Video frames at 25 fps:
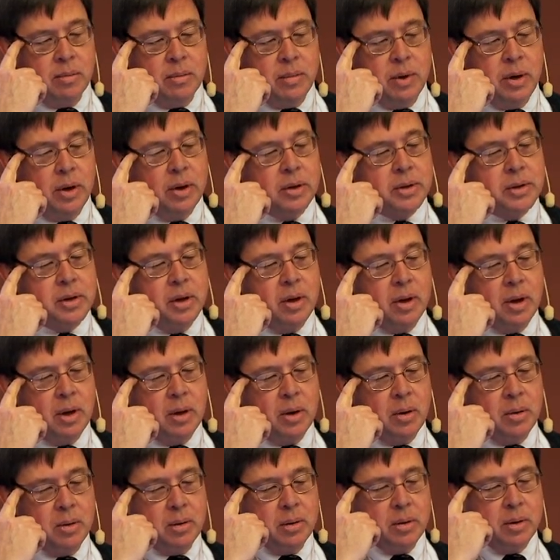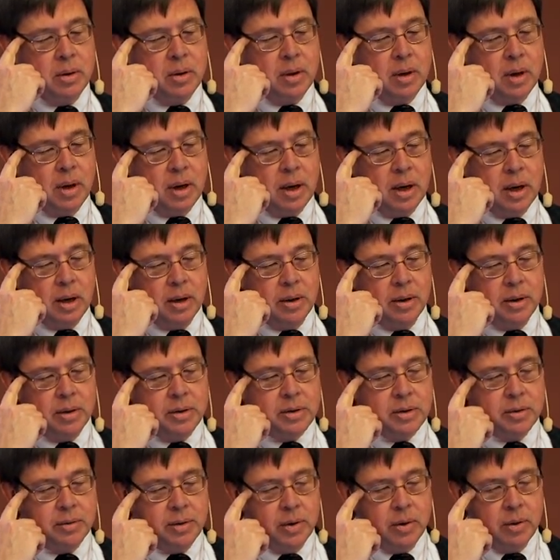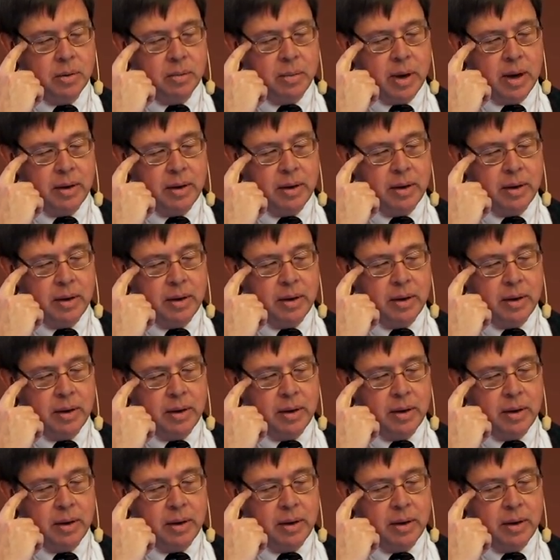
Years ago, those of you who